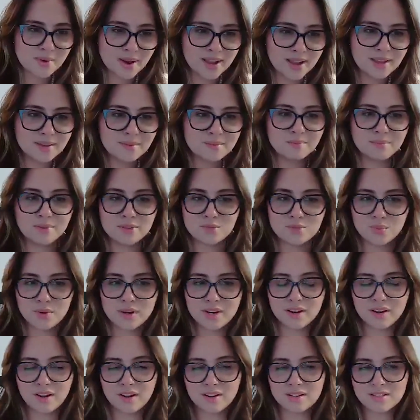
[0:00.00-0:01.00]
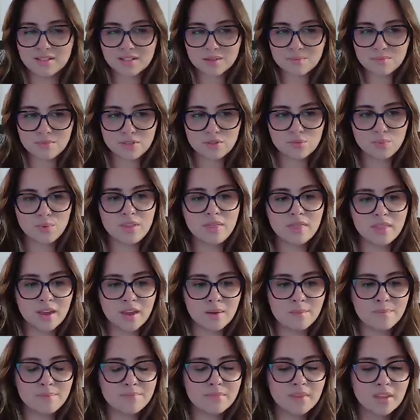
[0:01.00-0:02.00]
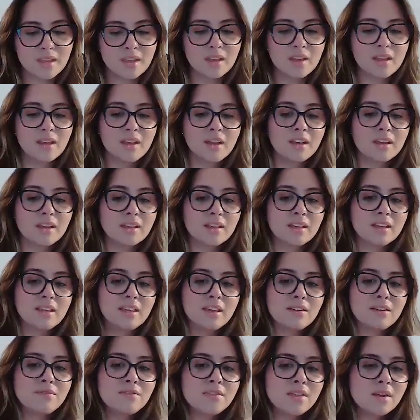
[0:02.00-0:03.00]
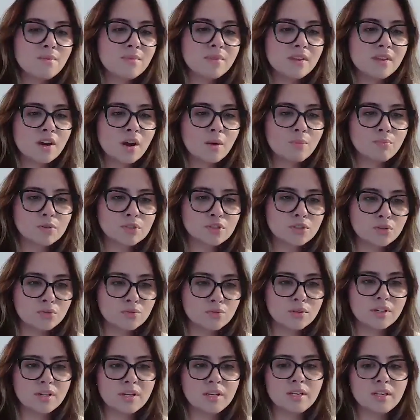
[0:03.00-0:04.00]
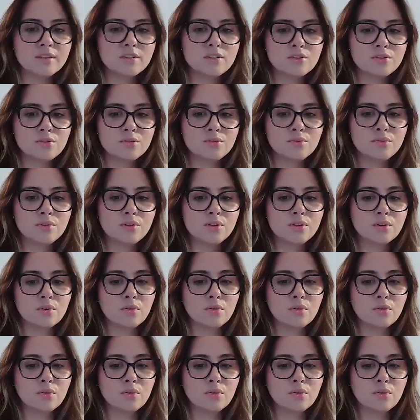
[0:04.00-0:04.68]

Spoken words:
right, between us and between them, give them the opportunity to,